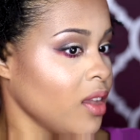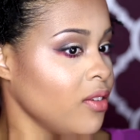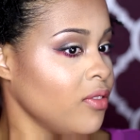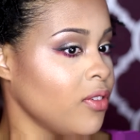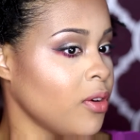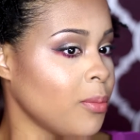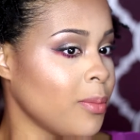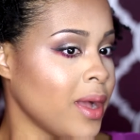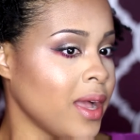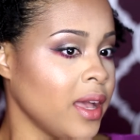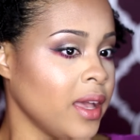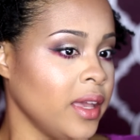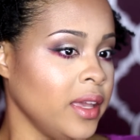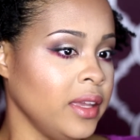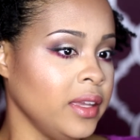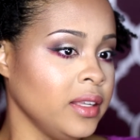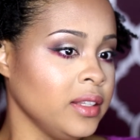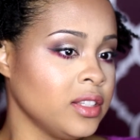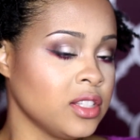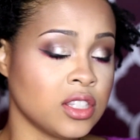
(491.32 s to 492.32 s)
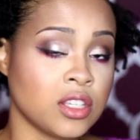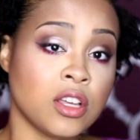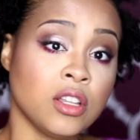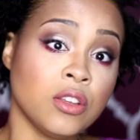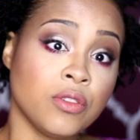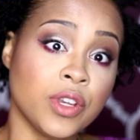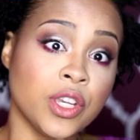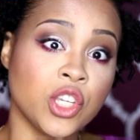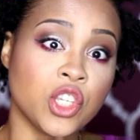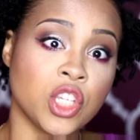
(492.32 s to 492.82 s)
for my
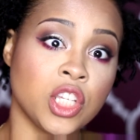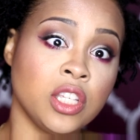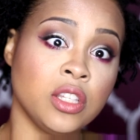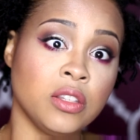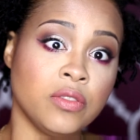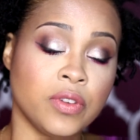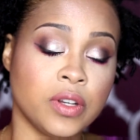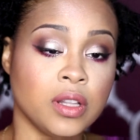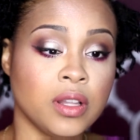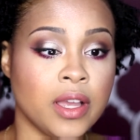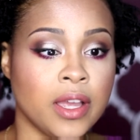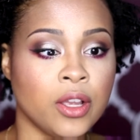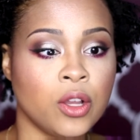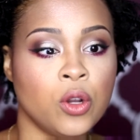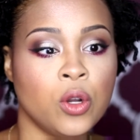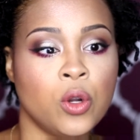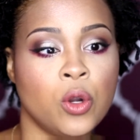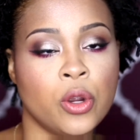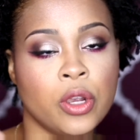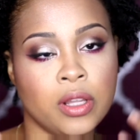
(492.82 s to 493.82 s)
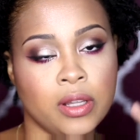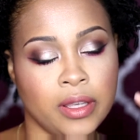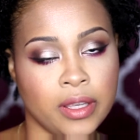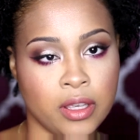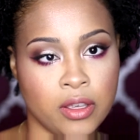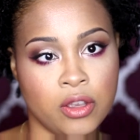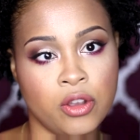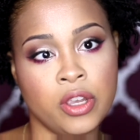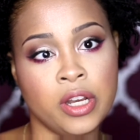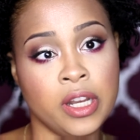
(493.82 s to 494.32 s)
discoloration, the vitiligo, or
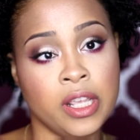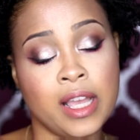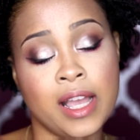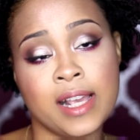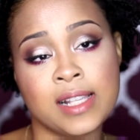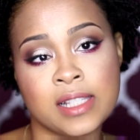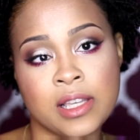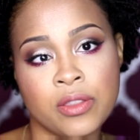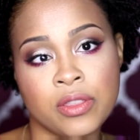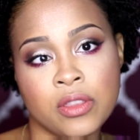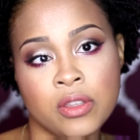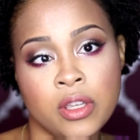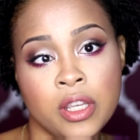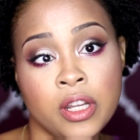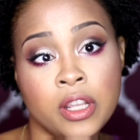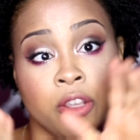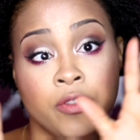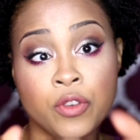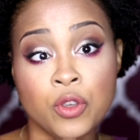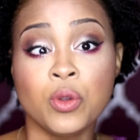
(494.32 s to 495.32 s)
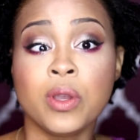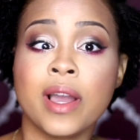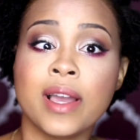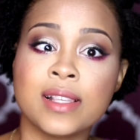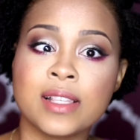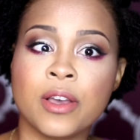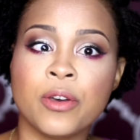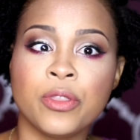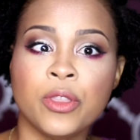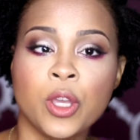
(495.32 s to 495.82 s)
like any of you
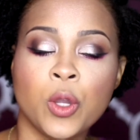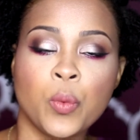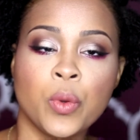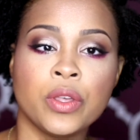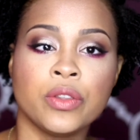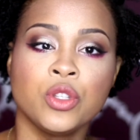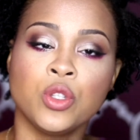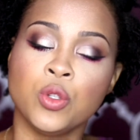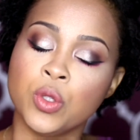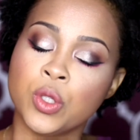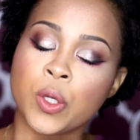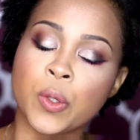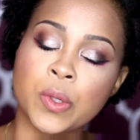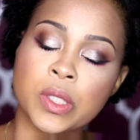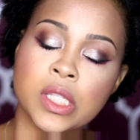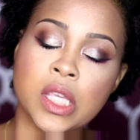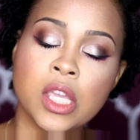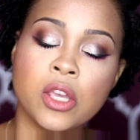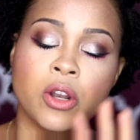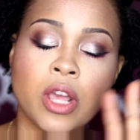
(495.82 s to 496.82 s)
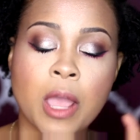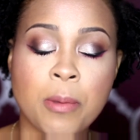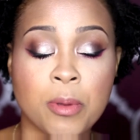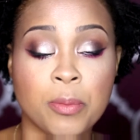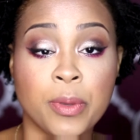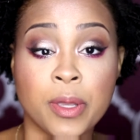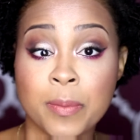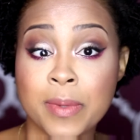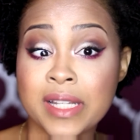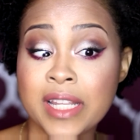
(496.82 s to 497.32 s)
guys out there with two-tone skin or have
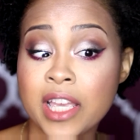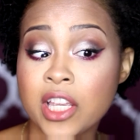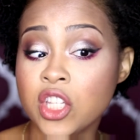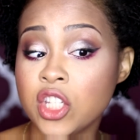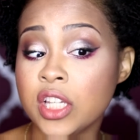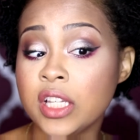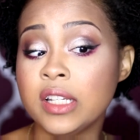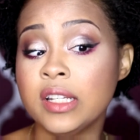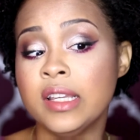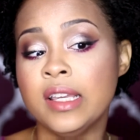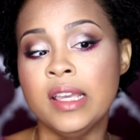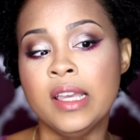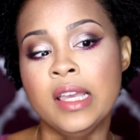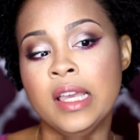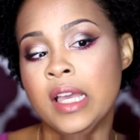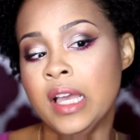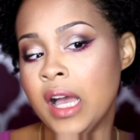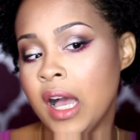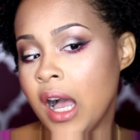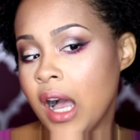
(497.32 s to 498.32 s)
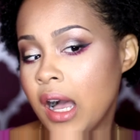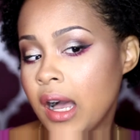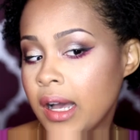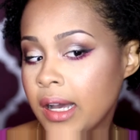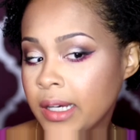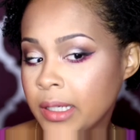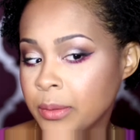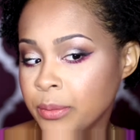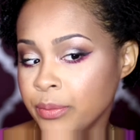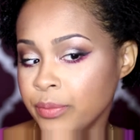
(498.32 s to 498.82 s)
a pigmentation,
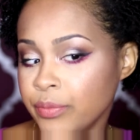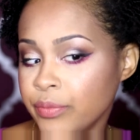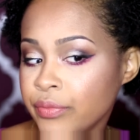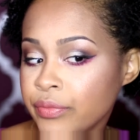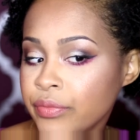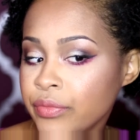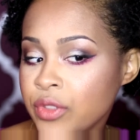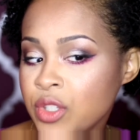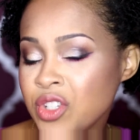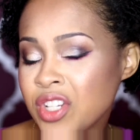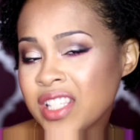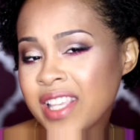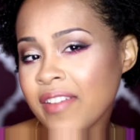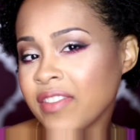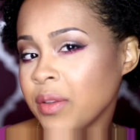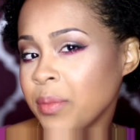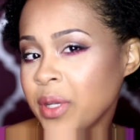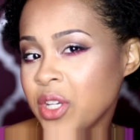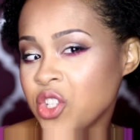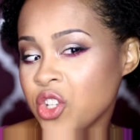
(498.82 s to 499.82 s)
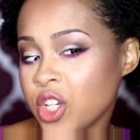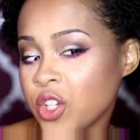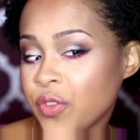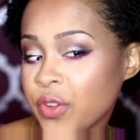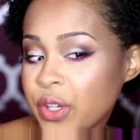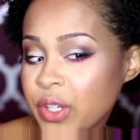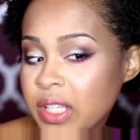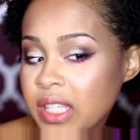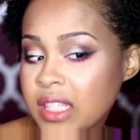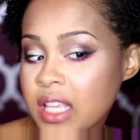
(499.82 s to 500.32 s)
you just have to be judged
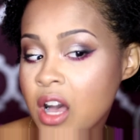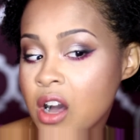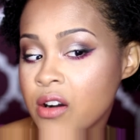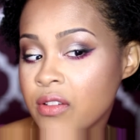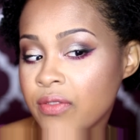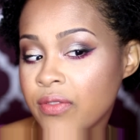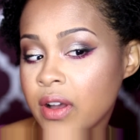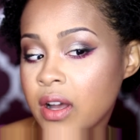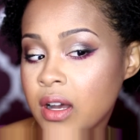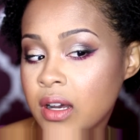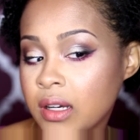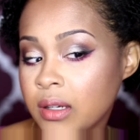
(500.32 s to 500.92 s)
for yourself